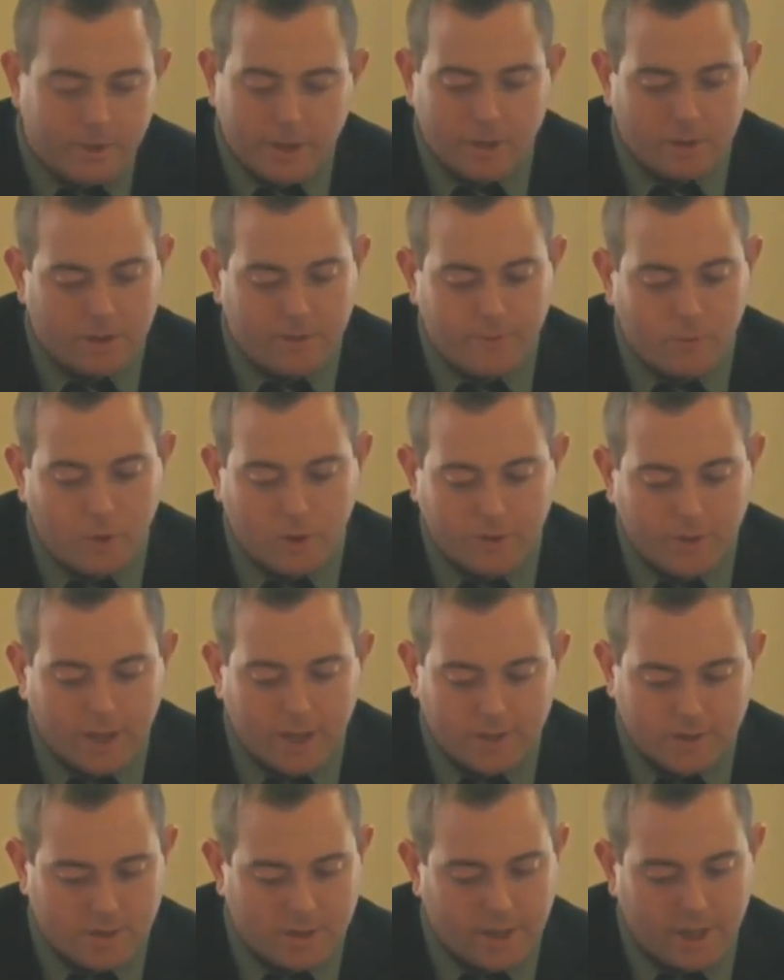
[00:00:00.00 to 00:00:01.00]
We don't need 4,000
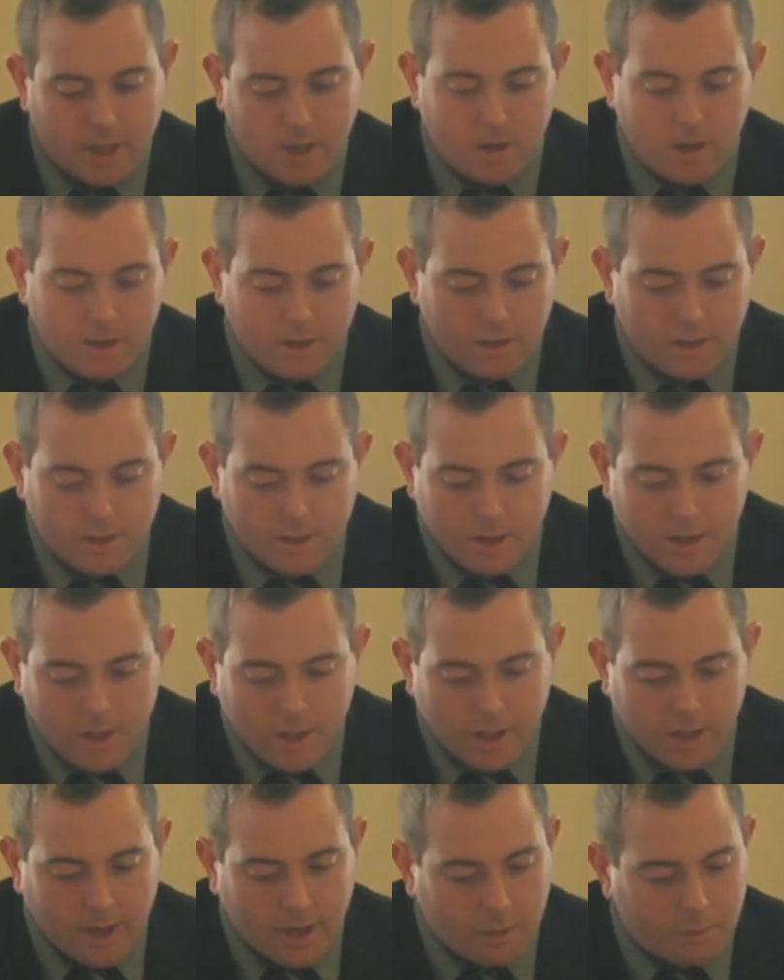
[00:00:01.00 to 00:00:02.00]
there.
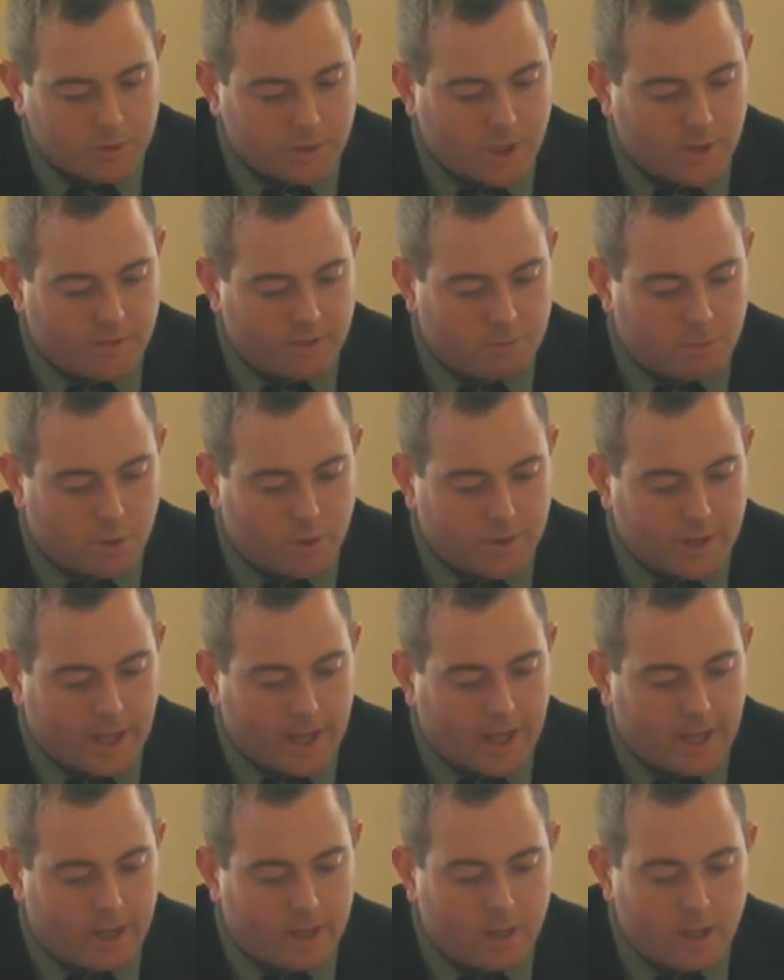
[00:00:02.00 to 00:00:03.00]
We're comfortable with
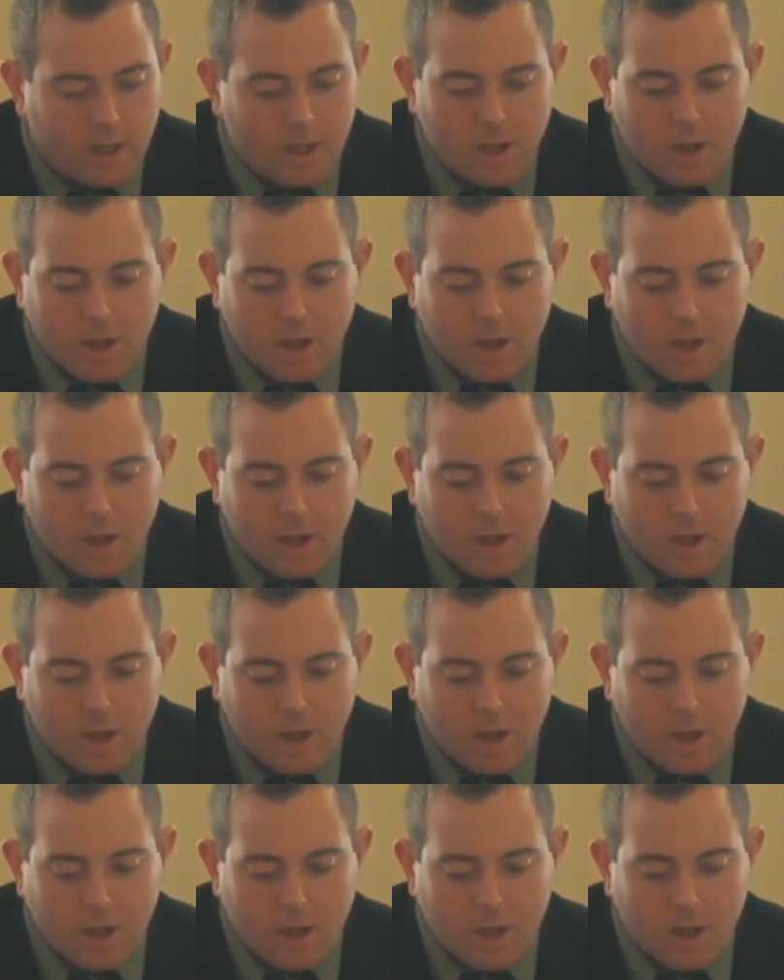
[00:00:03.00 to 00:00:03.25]
that.